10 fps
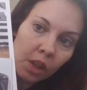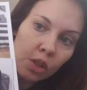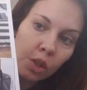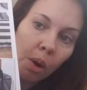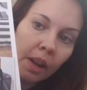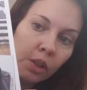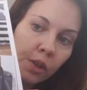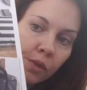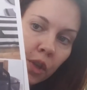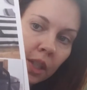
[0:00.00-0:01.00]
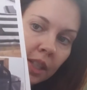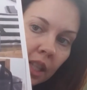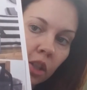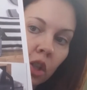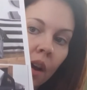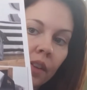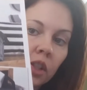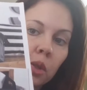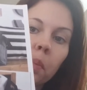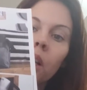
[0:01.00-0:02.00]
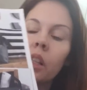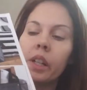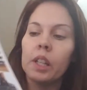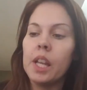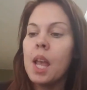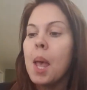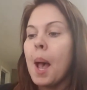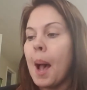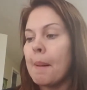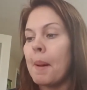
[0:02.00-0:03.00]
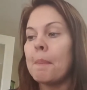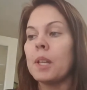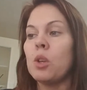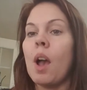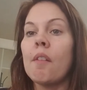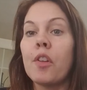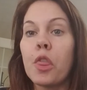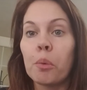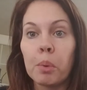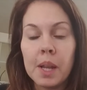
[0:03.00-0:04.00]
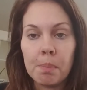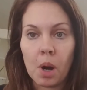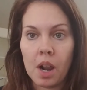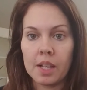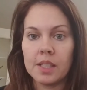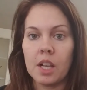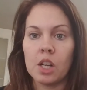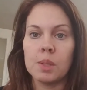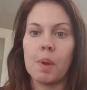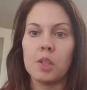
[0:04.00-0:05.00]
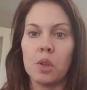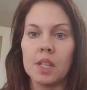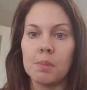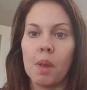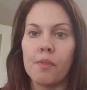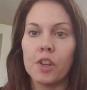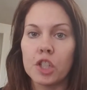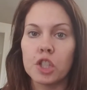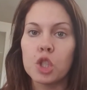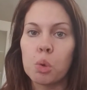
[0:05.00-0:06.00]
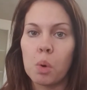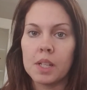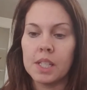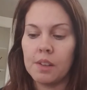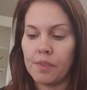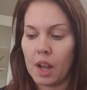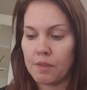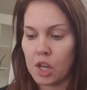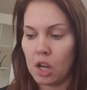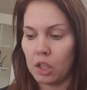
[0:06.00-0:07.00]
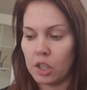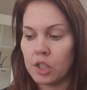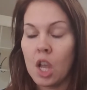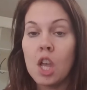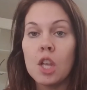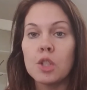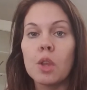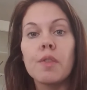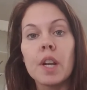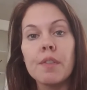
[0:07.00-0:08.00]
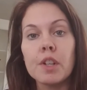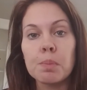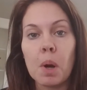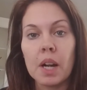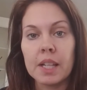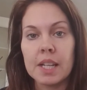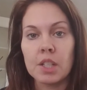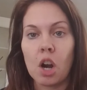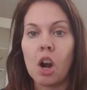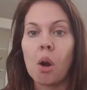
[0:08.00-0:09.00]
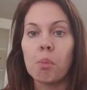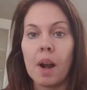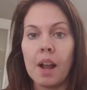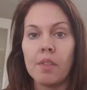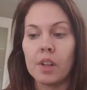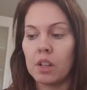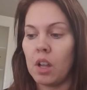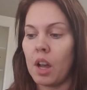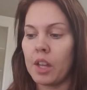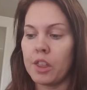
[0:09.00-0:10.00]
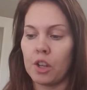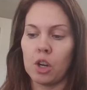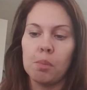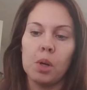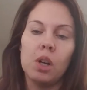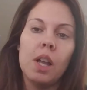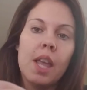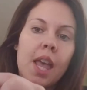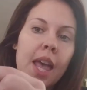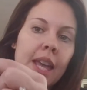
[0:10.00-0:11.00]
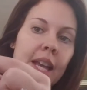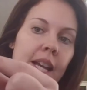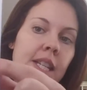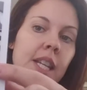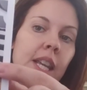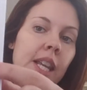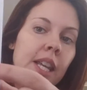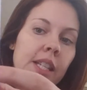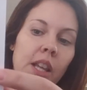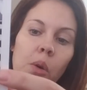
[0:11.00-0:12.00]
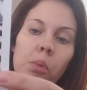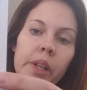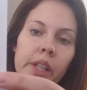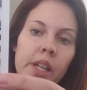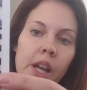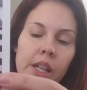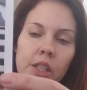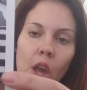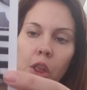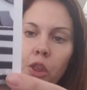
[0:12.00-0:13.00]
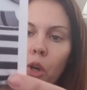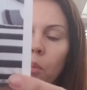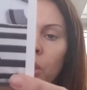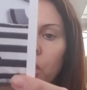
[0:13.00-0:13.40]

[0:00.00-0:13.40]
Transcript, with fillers: So I don't know if you can see this graphic super clearly, um, but you have three products in our special this month for just $25. So the very first product is our Around the Clock Thermal, and it is a really nice thermal